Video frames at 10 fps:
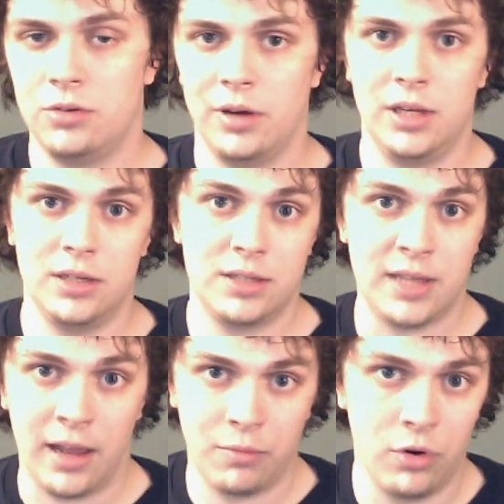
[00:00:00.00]
Do I need to
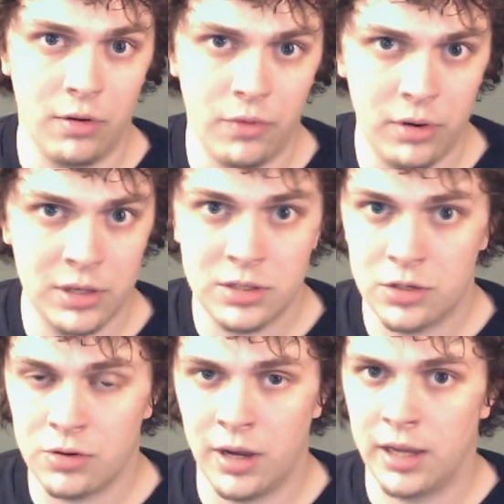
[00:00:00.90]
stack more avoidance to
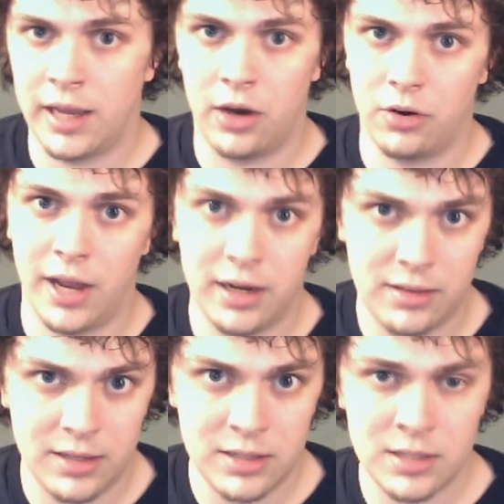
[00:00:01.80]
try and counteract
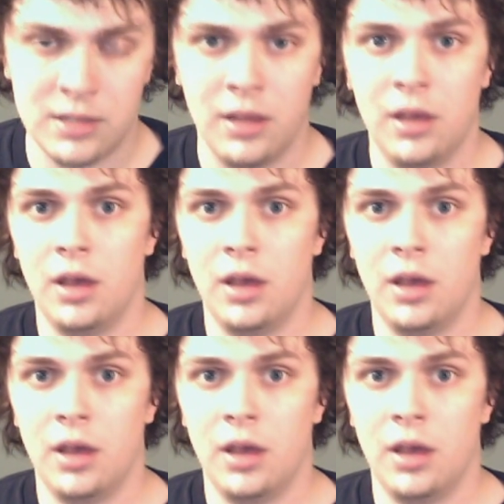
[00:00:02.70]
this?